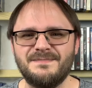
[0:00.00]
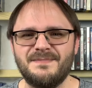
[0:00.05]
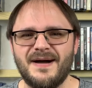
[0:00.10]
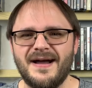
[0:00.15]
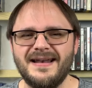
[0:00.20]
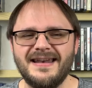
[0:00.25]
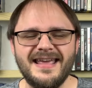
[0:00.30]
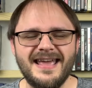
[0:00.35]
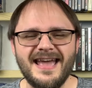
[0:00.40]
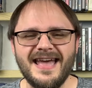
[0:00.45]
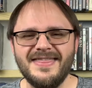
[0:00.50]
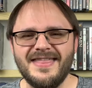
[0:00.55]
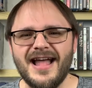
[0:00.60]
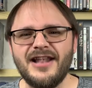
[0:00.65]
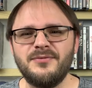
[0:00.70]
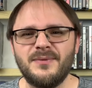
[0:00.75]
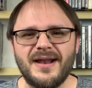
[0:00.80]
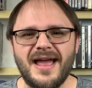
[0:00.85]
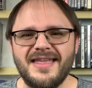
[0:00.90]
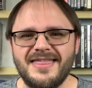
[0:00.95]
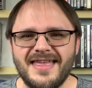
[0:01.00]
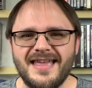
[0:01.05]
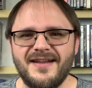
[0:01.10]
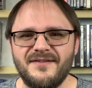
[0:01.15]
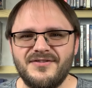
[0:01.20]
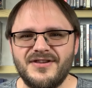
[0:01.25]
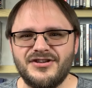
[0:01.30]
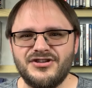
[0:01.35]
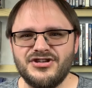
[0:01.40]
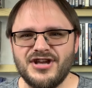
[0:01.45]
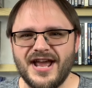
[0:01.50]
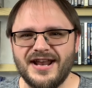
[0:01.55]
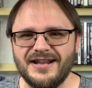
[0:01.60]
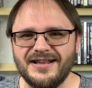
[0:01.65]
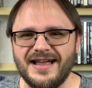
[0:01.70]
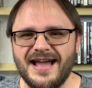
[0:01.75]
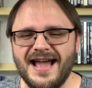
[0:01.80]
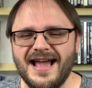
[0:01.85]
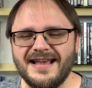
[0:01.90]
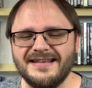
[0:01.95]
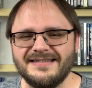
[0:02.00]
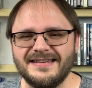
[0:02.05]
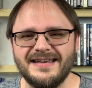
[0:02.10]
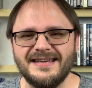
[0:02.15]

but that's what I think of this channel as,